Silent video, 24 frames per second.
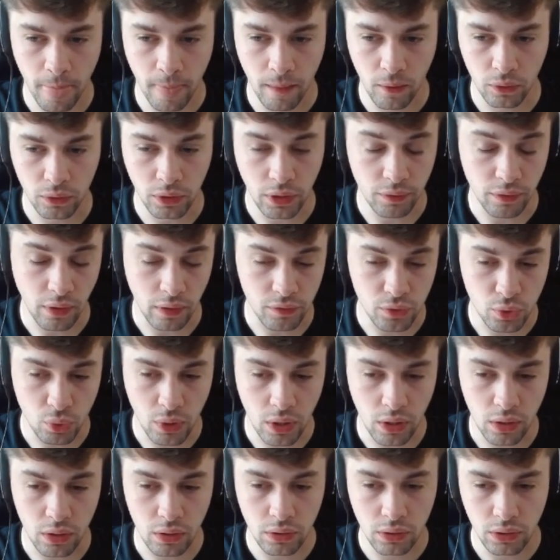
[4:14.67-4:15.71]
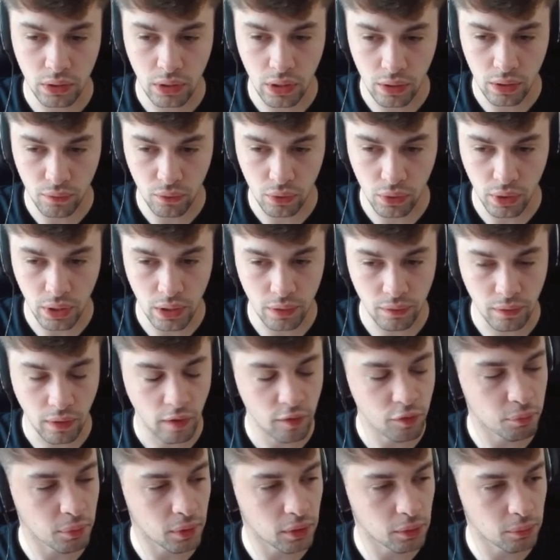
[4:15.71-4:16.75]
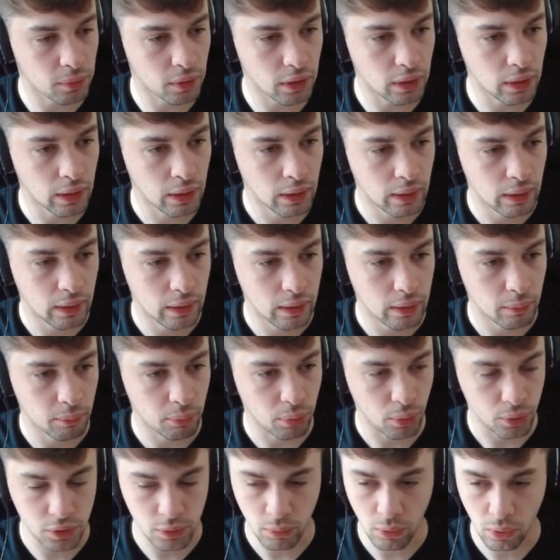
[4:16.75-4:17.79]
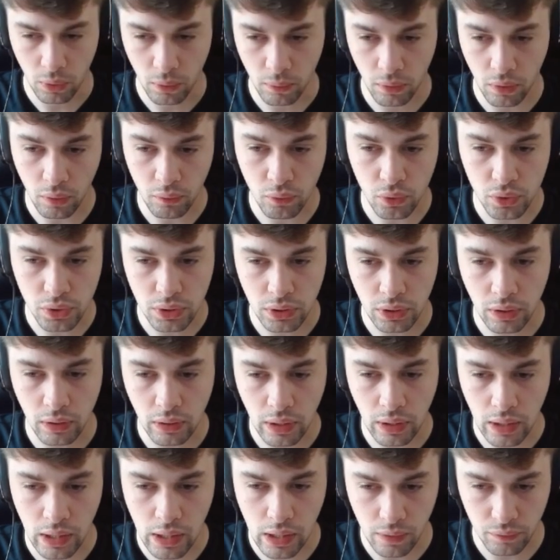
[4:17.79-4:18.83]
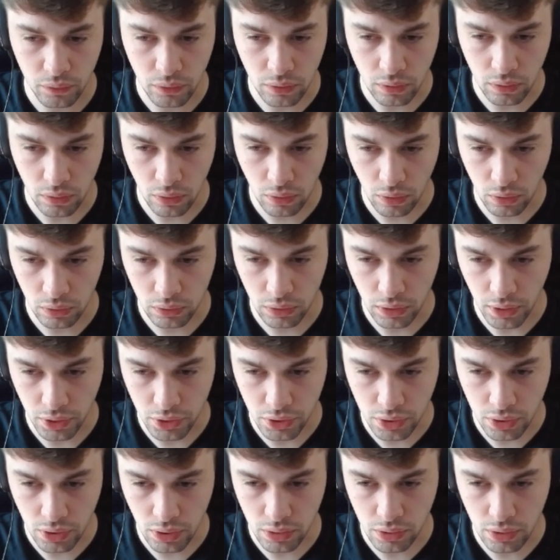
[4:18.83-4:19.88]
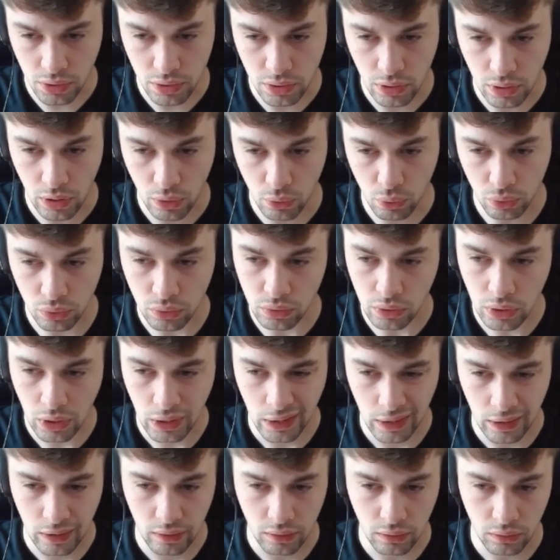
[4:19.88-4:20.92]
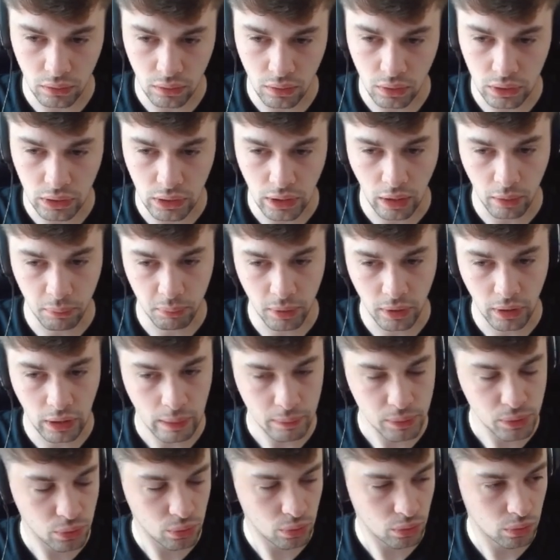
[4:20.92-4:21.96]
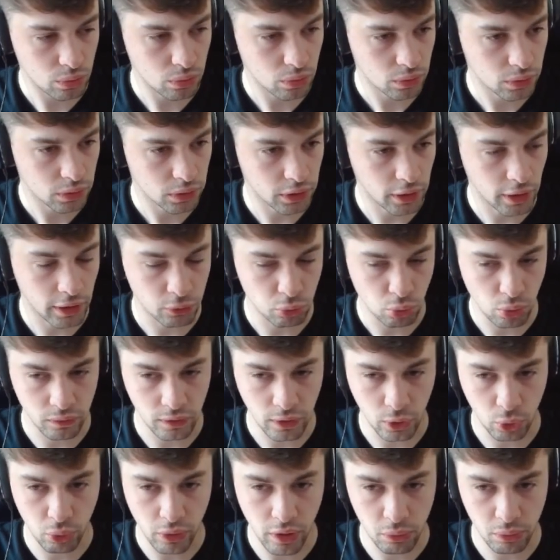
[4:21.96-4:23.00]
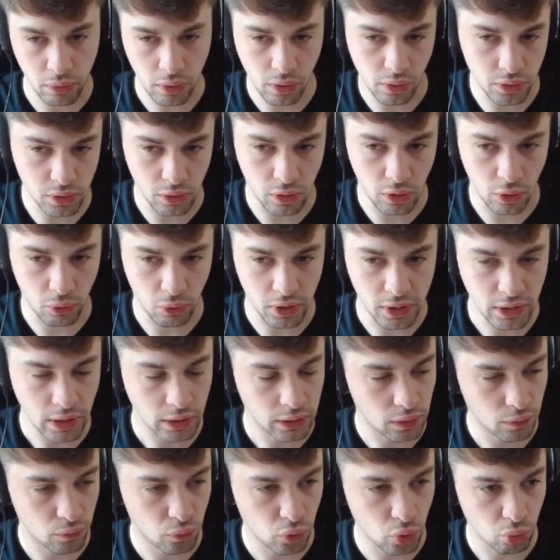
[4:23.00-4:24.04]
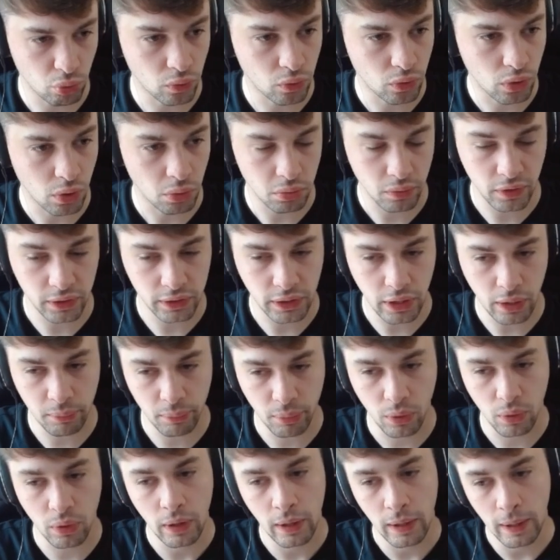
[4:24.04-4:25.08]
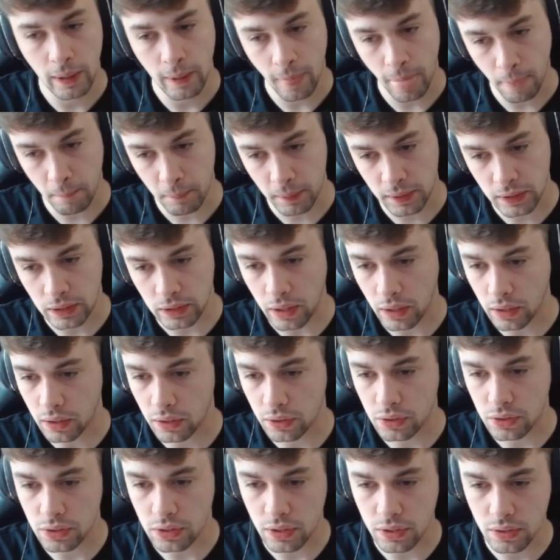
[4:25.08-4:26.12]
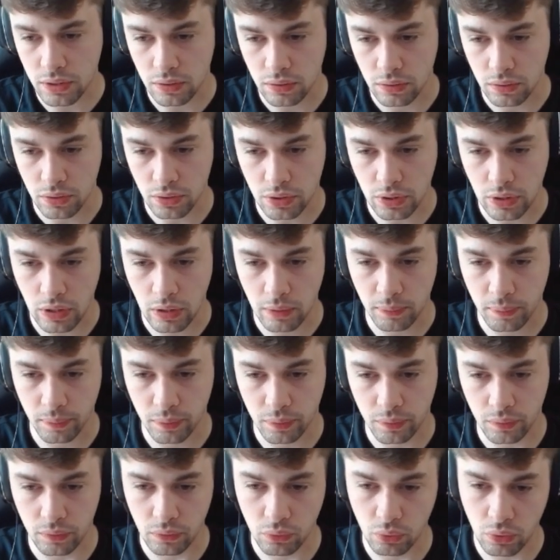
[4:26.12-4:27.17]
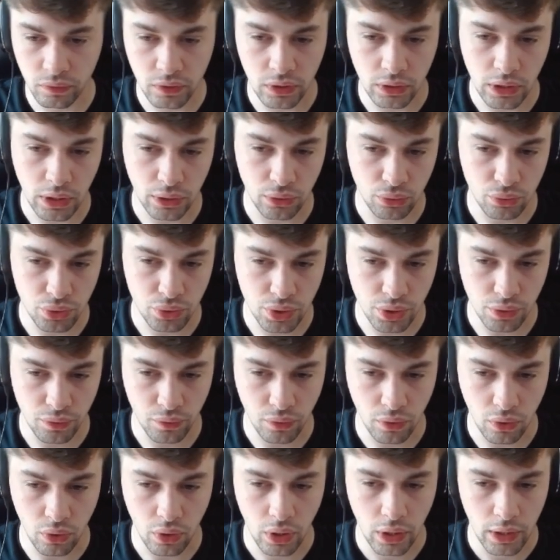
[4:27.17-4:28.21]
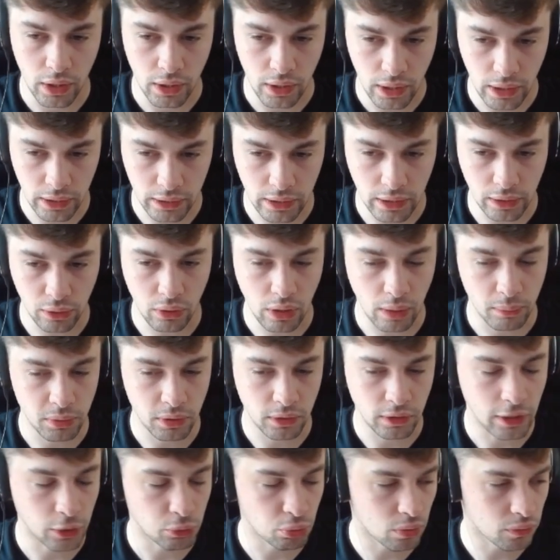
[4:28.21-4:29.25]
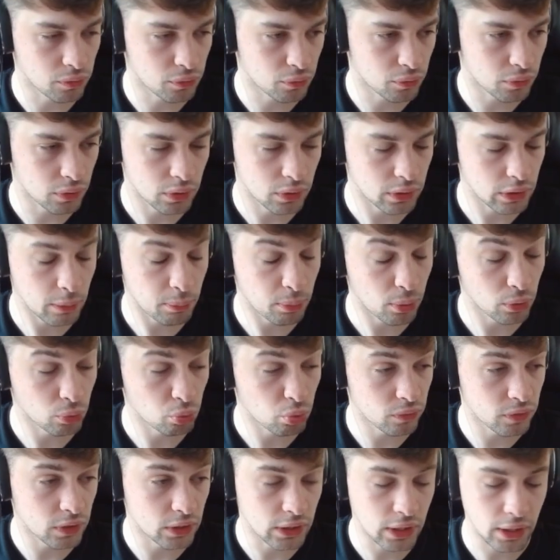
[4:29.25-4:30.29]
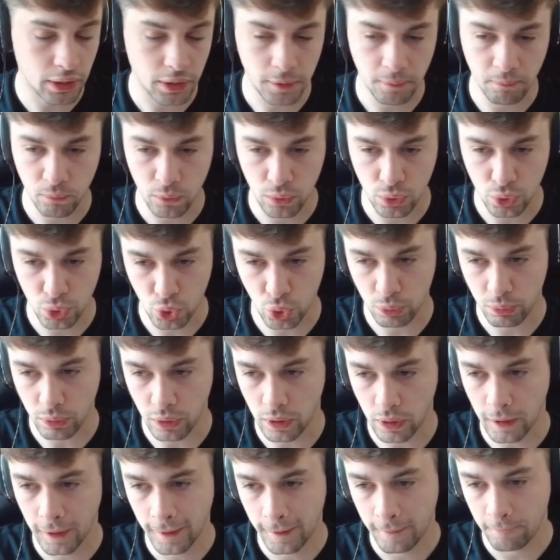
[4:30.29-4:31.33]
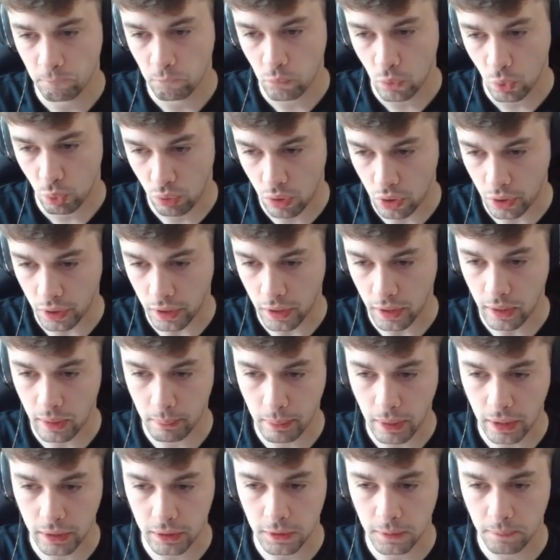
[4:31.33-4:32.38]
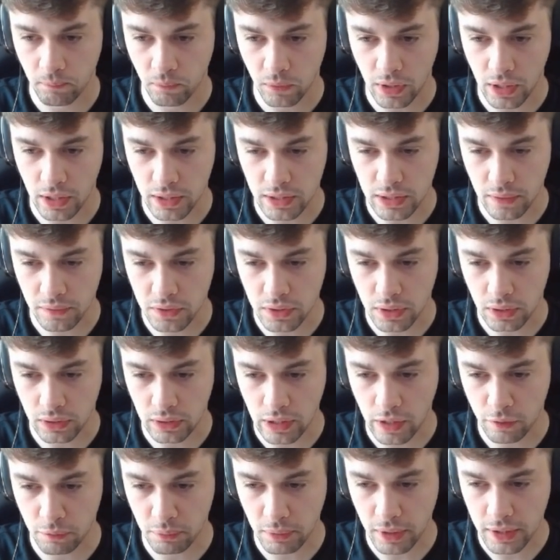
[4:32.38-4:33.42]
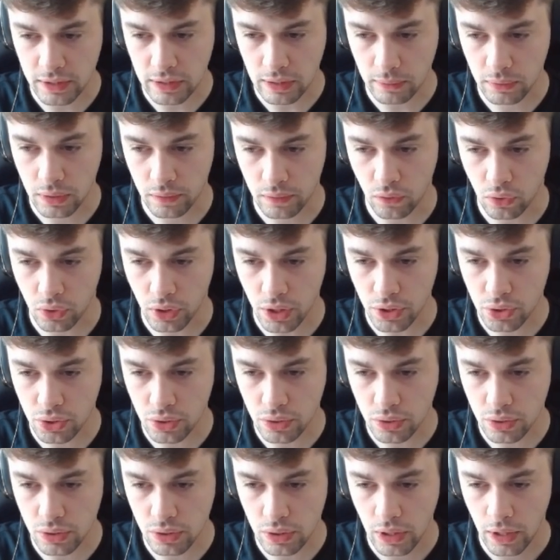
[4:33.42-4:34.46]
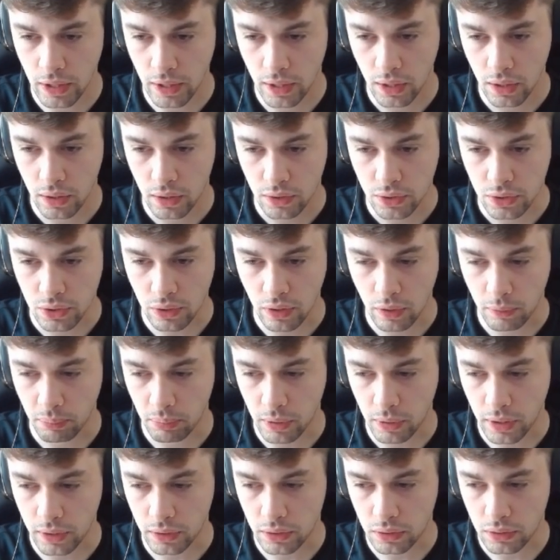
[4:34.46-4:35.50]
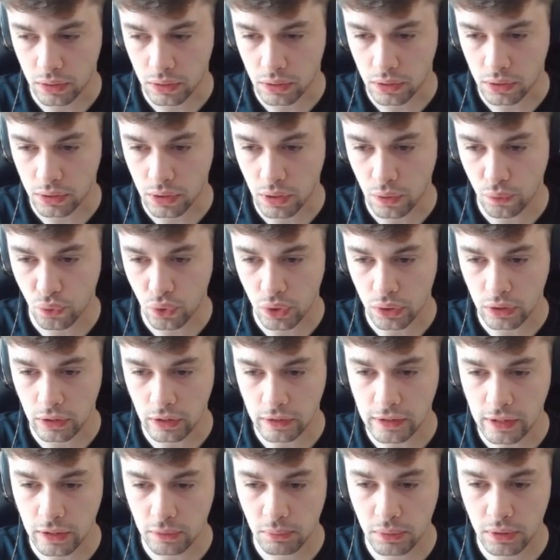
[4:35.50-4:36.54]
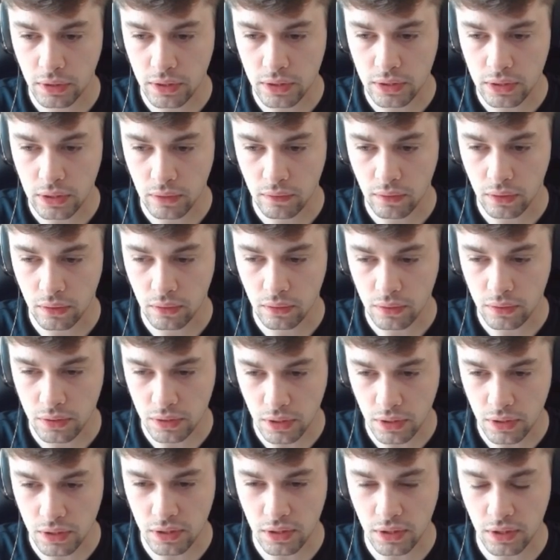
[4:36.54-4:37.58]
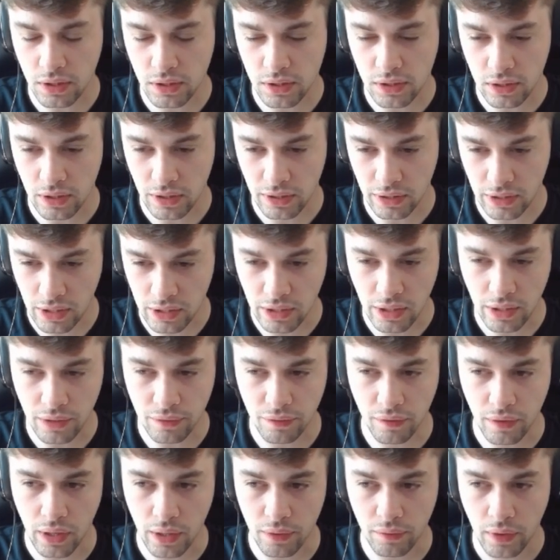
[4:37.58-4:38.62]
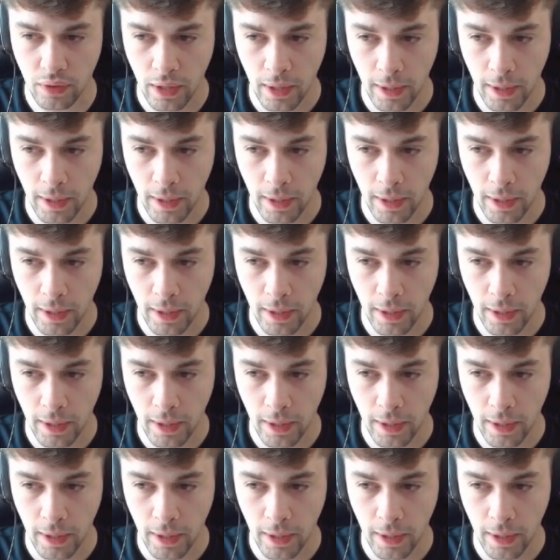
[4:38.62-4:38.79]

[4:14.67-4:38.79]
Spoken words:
on e5 square, therefore e5 might be possible. Obviously, after all the exchanges, I would not like perhaps to take with the queen, because always knight f3 will come with a tempo, but then I can just jump with the knight to g4 and then grab the knight with the pawn with the knight should be working. But as I've said, I've mixed up the variations, so I played differently, knight bd7, c6, then e5,